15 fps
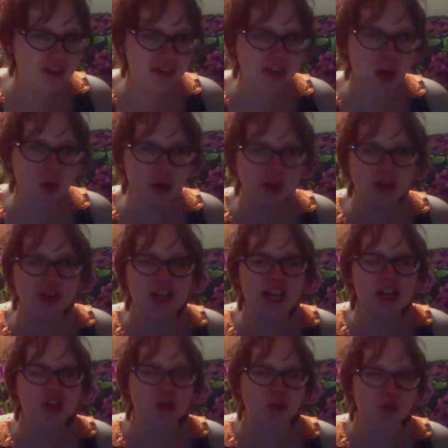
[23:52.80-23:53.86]
to go into
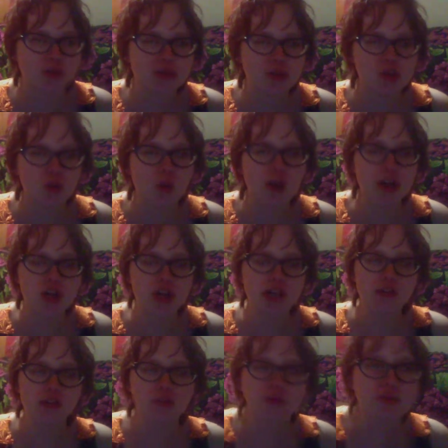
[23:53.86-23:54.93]
dangerous
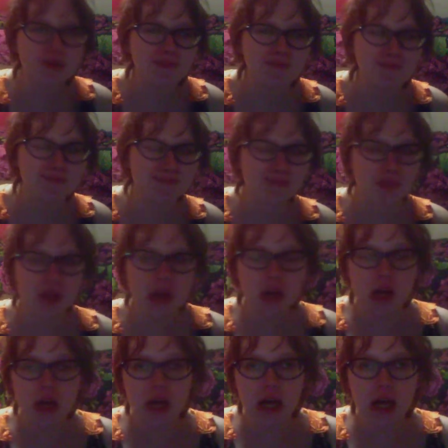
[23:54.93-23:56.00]
situations,
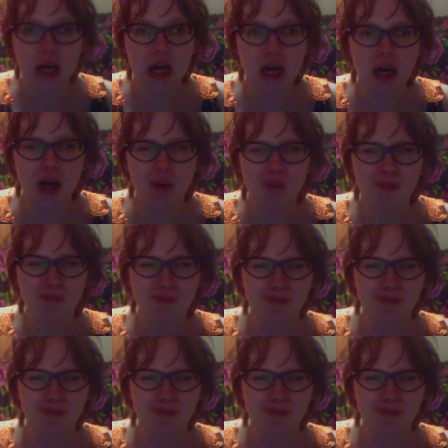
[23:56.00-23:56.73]
um,